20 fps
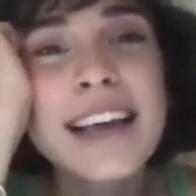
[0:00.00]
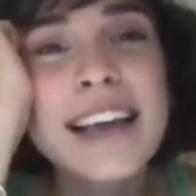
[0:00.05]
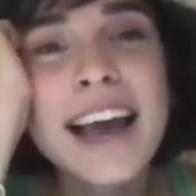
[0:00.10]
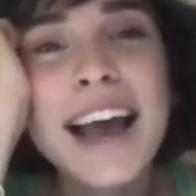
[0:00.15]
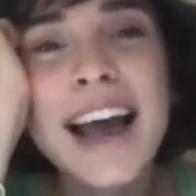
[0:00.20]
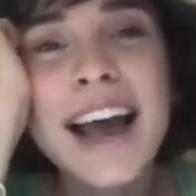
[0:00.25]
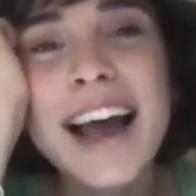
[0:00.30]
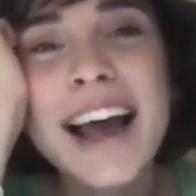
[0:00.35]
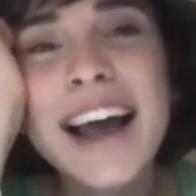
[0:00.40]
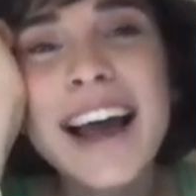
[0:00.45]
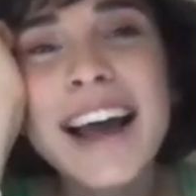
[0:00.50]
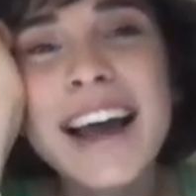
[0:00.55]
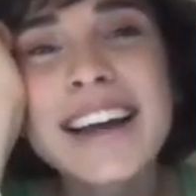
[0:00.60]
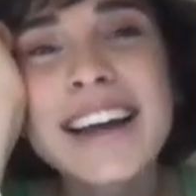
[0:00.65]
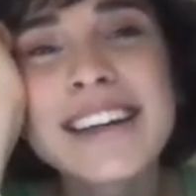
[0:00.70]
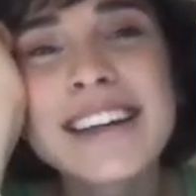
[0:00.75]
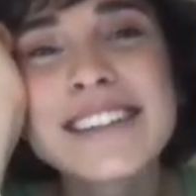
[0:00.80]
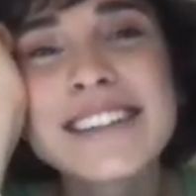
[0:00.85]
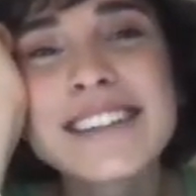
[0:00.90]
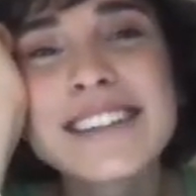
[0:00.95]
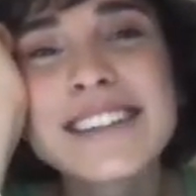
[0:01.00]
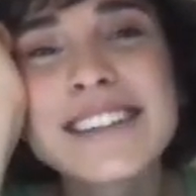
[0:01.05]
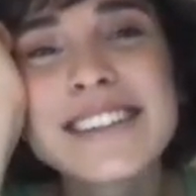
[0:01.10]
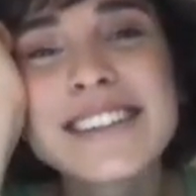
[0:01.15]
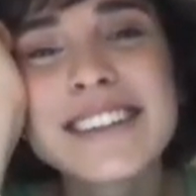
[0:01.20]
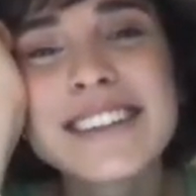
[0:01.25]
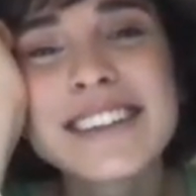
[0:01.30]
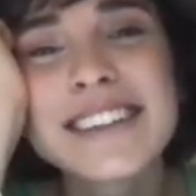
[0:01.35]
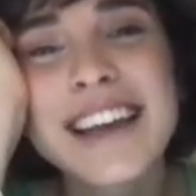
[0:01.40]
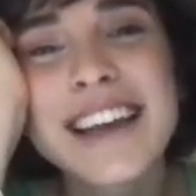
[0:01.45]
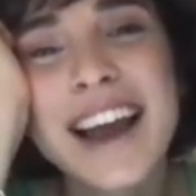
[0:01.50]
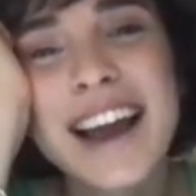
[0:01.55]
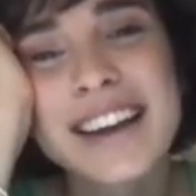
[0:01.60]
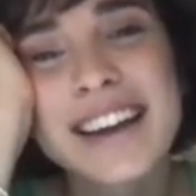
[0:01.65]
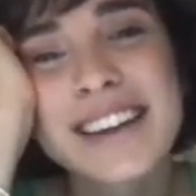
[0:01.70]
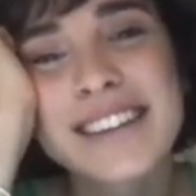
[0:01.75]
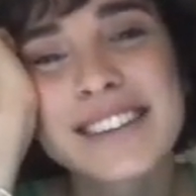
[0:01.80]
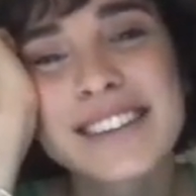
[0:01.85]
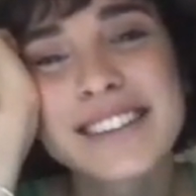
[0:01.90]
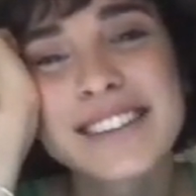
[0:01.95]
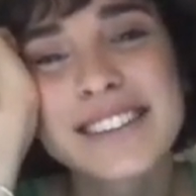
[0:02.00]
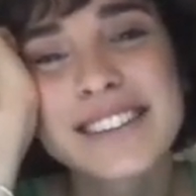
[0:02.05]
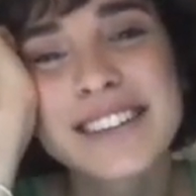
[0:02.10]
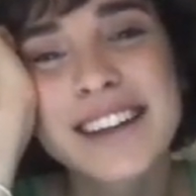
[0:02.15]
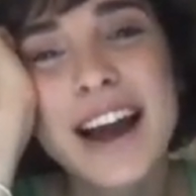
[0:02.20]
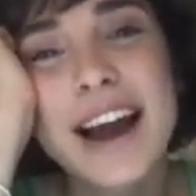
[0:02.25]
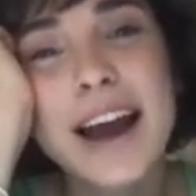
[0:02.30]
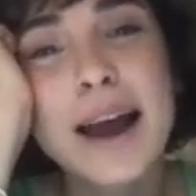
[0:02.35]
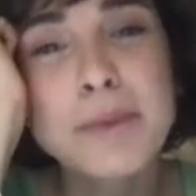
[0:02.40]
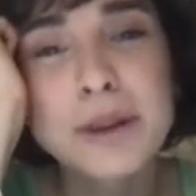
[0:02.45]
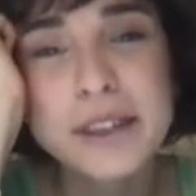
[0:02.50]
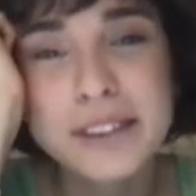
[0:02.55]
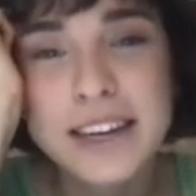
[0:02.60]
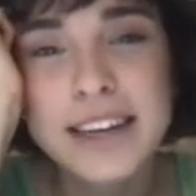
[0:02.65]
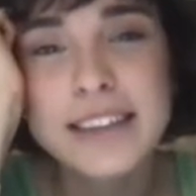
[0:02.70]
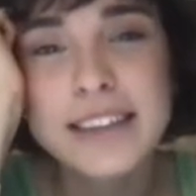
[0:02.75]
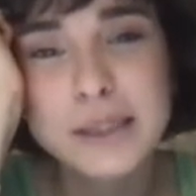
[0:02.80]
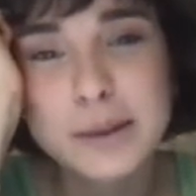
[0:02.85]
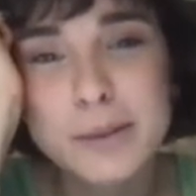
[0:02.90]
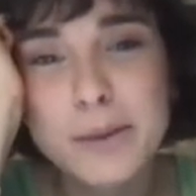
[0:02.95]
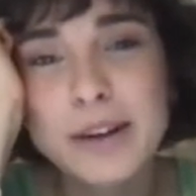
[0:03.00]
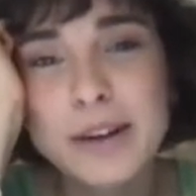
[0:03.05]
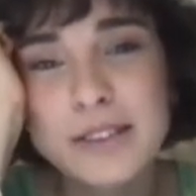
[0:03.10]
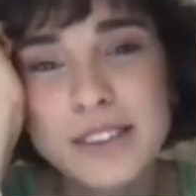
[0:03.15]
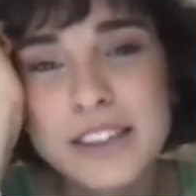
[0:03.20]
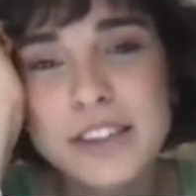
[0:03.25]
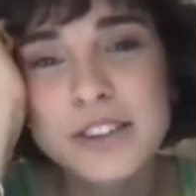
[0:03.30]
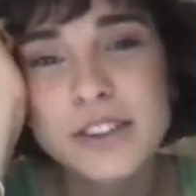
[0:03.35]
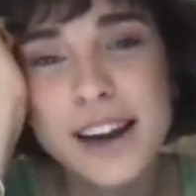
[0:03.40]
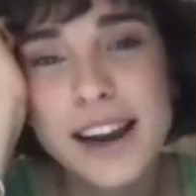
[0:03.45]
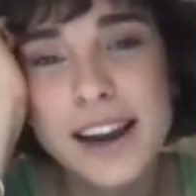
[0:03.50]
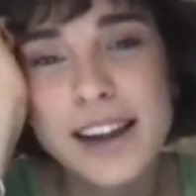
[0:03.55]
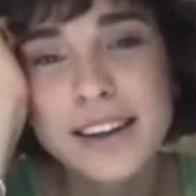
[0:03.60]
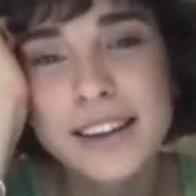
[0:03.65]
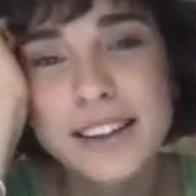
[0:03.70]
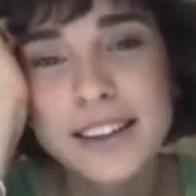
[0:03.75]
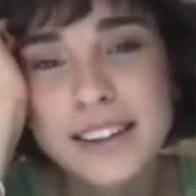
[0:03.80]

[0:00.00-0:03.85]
Yes. Yes. I am excited about Cinderella.